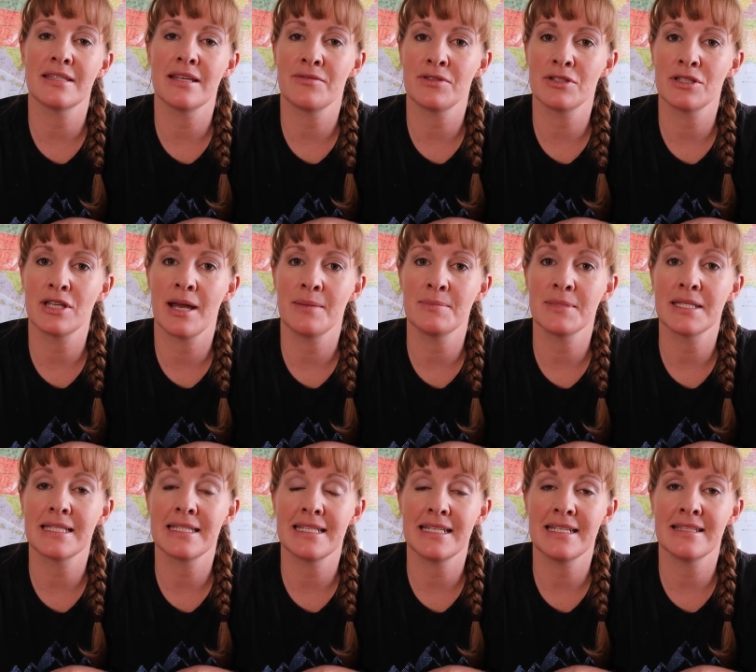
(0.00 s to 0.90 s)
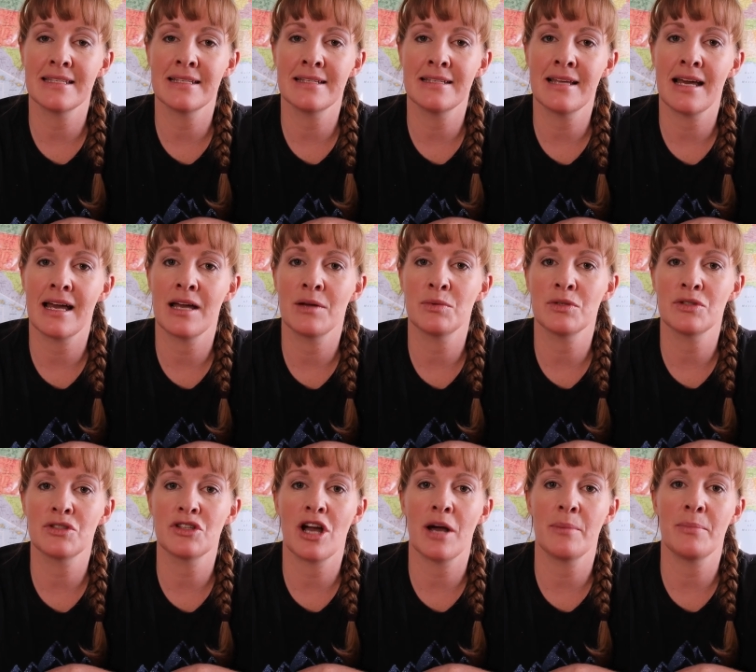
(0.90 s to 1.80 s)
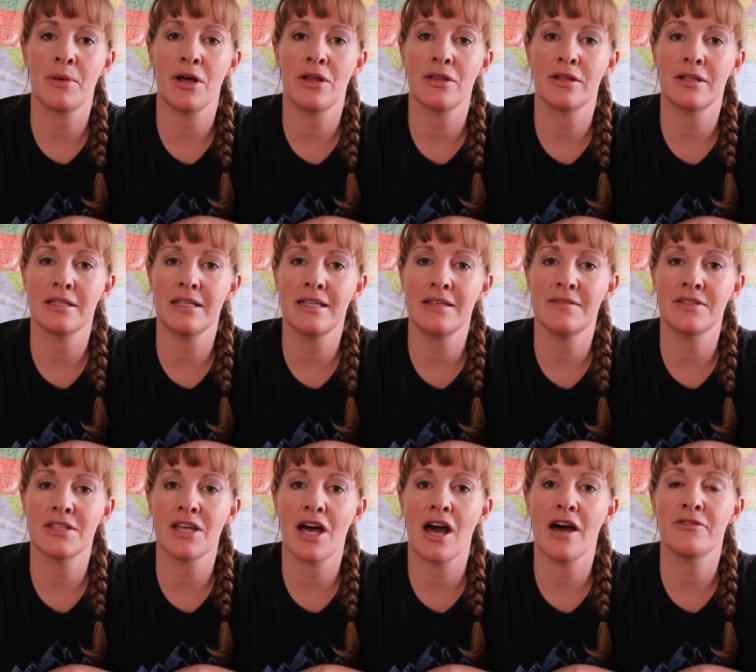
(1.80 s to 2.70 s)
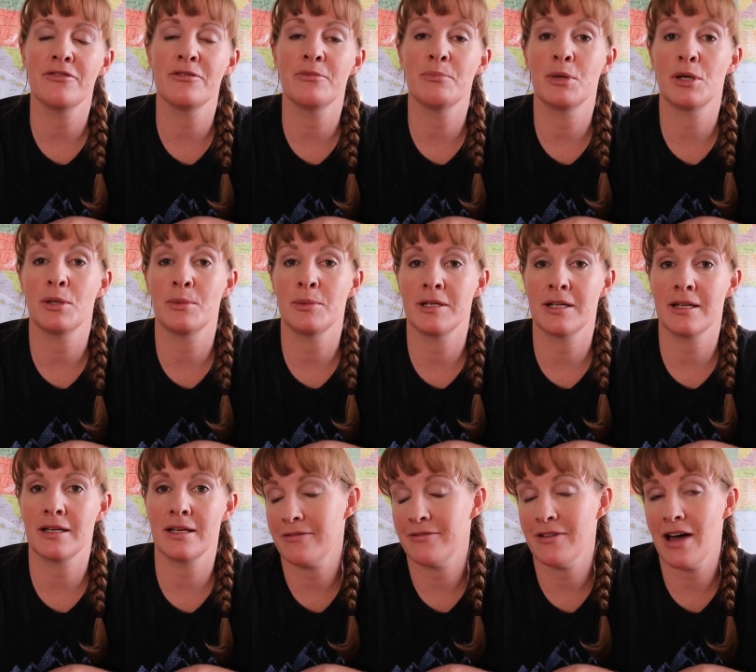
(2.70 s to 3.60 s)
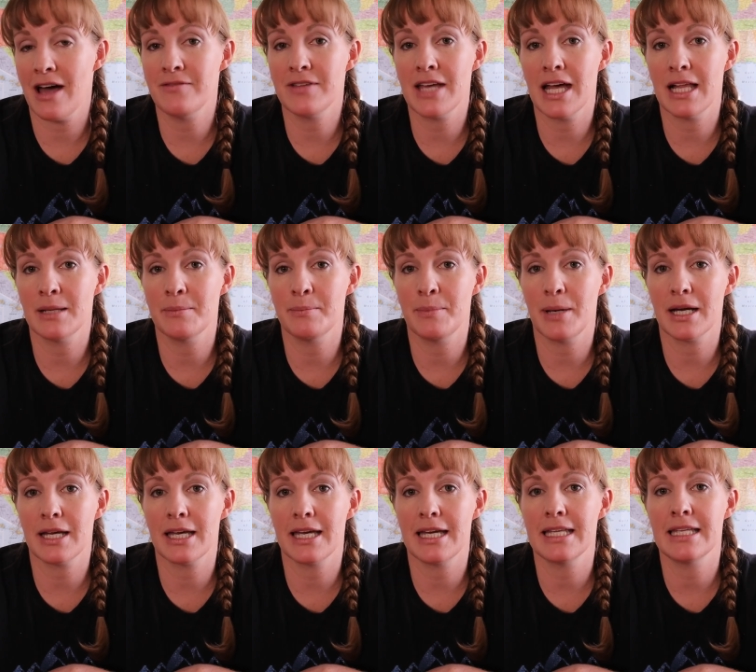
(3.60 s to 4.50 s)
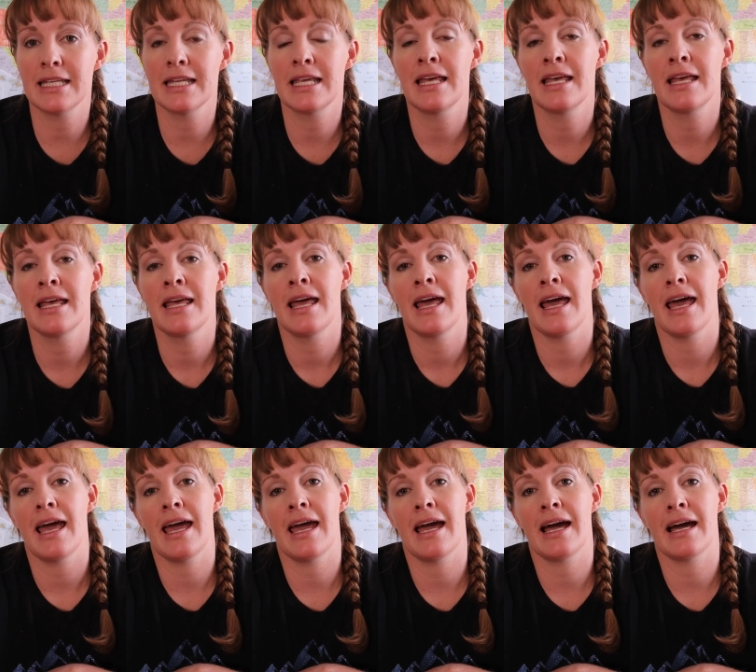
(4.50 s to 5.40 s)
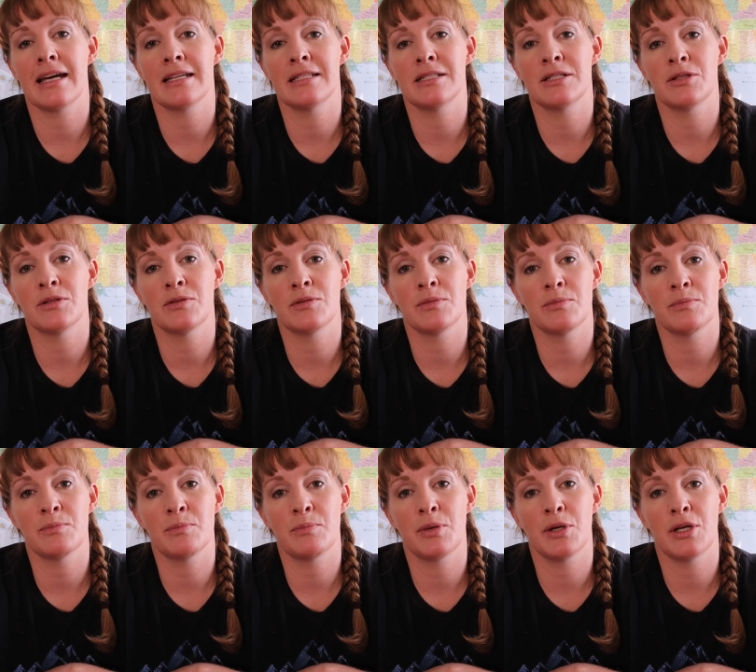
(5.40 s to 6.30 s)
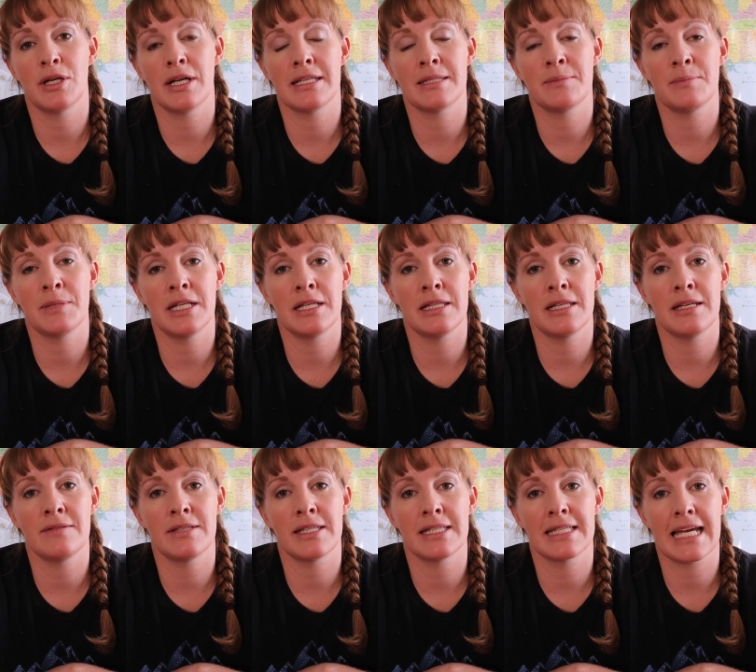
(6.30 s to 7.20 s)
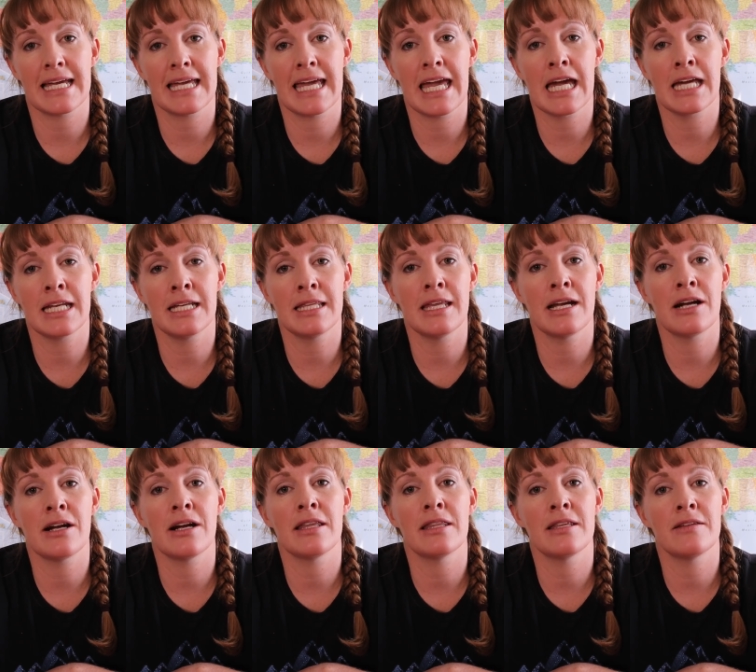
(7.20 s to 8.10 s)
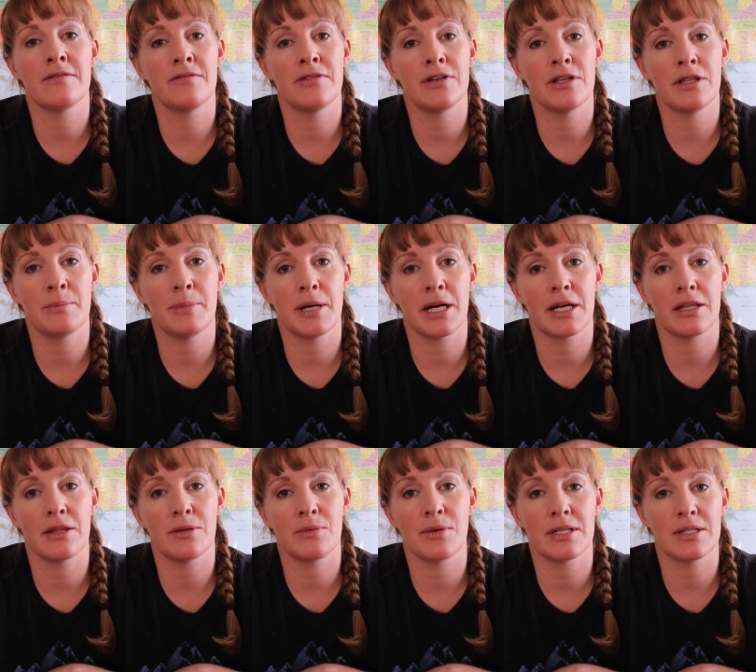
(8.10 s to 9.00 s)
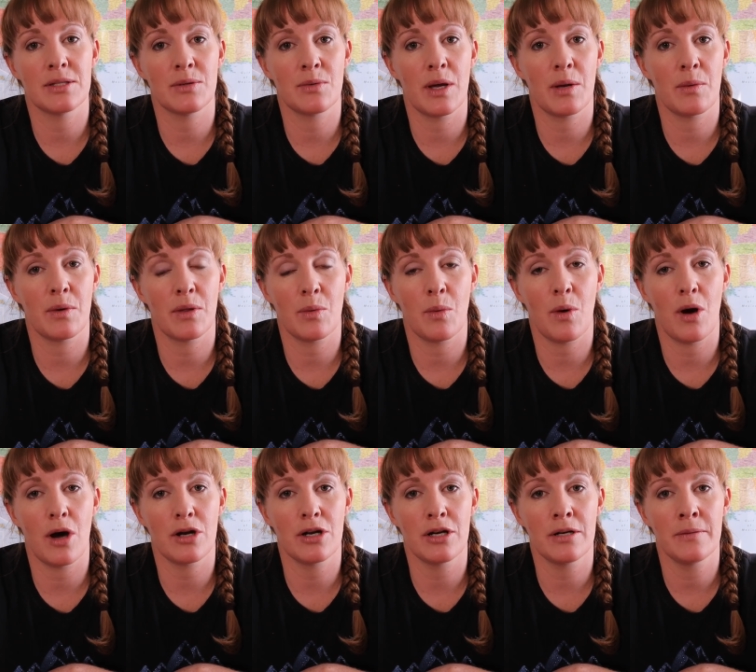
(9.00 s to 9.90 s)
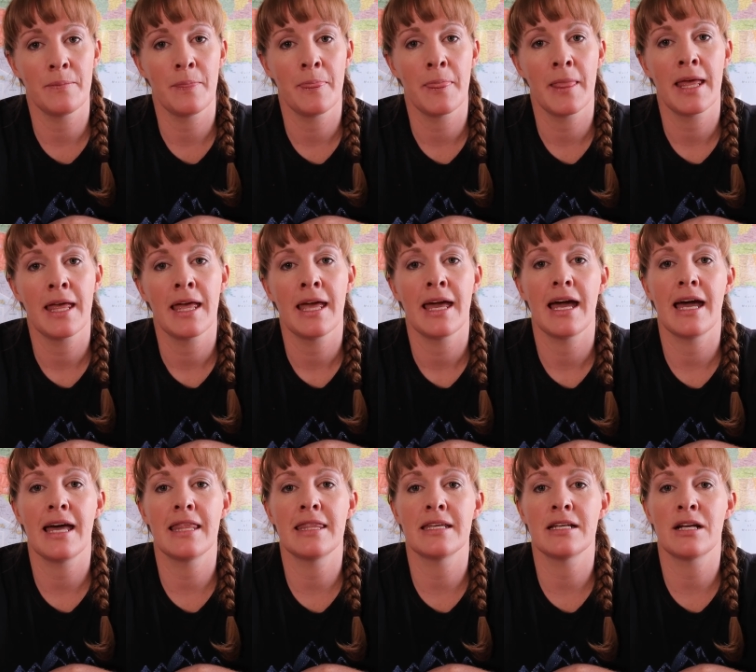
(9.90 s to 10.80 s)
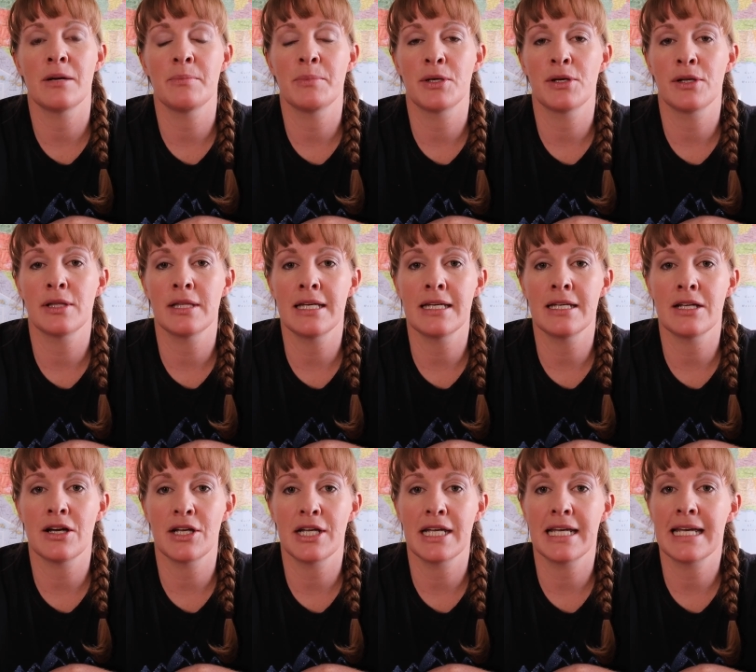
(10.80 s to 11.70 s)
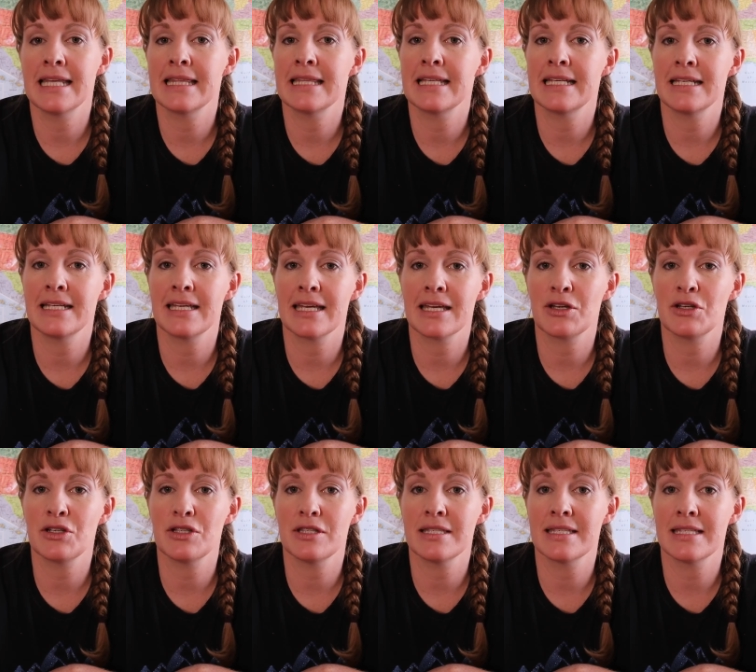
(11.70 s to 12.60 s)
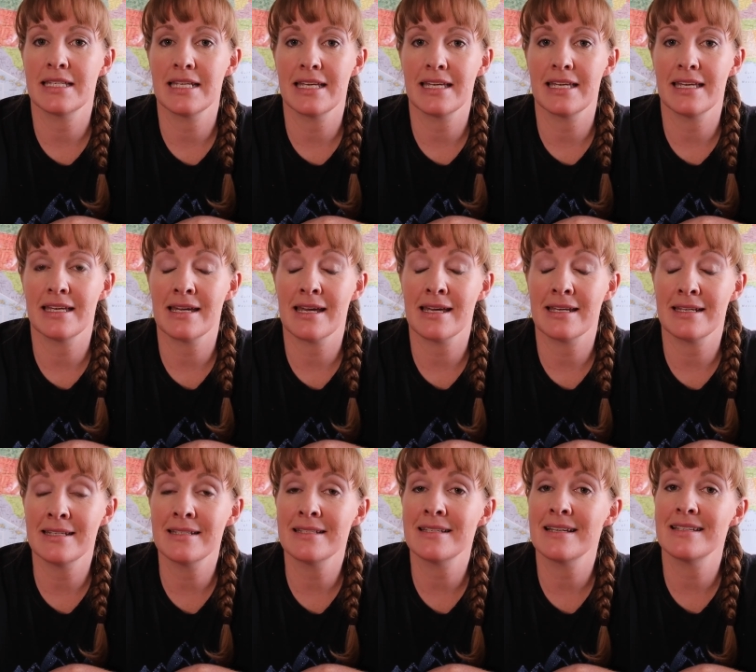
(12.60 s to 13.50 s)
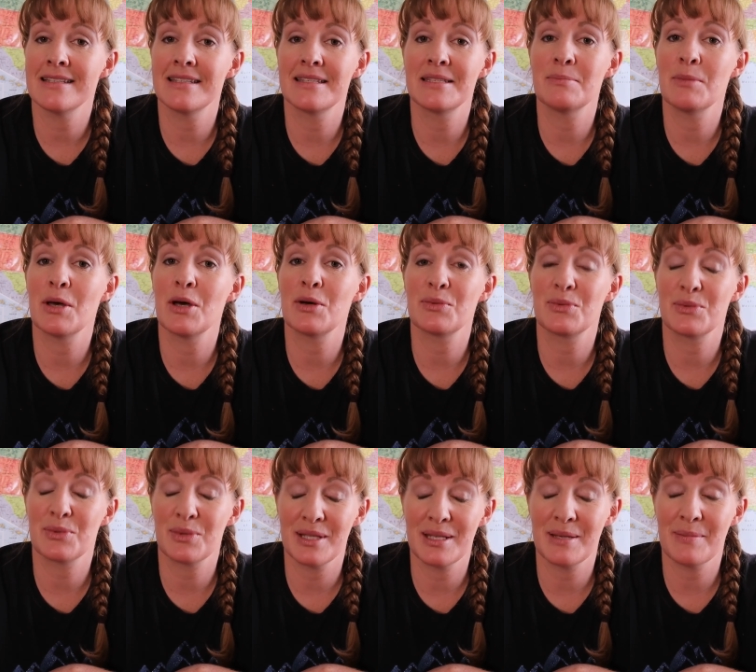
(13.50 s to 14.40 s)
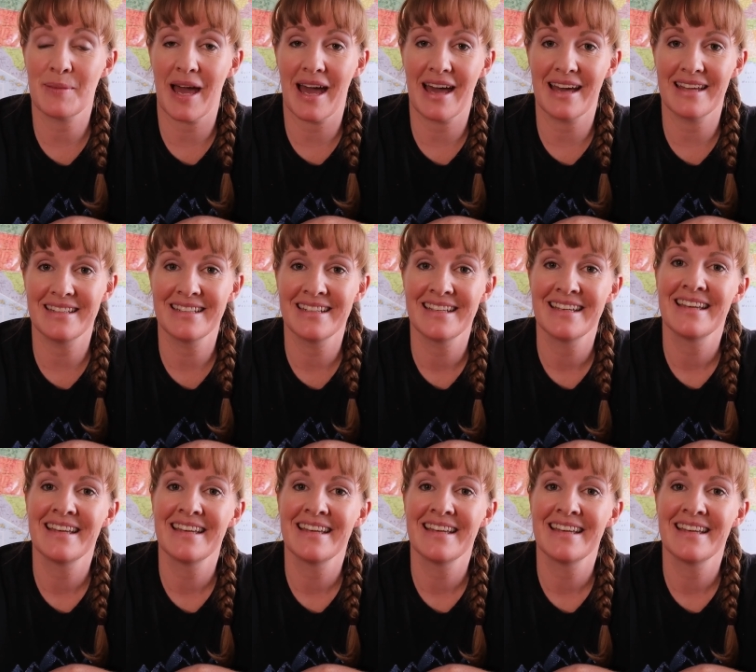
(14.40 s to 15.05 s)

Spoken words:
several times a season. I will chop all the leaves off, put them in a 5-gallon bucket, and put as many leaves as I can in there, and then fill the bucket the rest of the way with water. And then I'll put a lid on it and let it get good and stinky, and it does smell really bad.